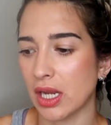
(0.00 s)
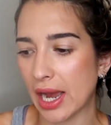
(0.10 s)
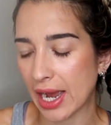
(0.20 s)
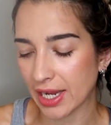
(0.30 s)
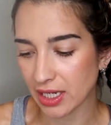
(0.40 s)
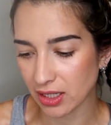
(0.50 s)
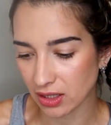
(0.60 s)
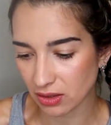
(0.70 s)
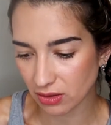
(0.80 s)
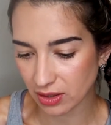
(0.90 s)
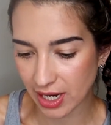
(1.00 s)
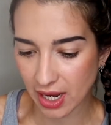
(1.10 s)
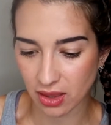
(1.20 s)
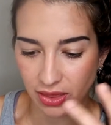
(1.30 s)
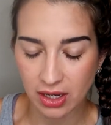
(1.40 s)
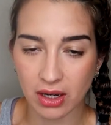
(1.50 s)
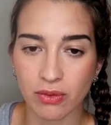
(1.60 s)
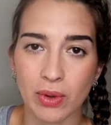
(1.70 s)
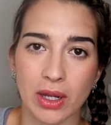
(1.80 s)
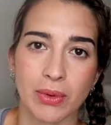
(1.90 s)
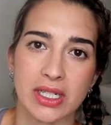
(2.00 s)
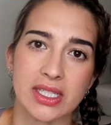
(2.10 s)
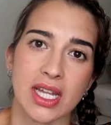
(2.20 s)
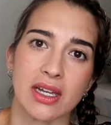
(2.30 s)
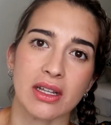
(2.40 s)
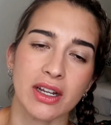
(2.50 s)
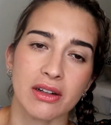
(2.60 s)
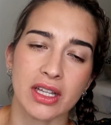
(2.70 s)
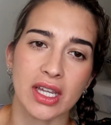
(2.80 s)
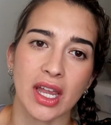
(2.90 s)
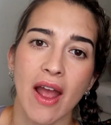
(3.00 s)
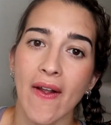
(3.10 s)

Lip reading: I can't think of what I want to say clearly.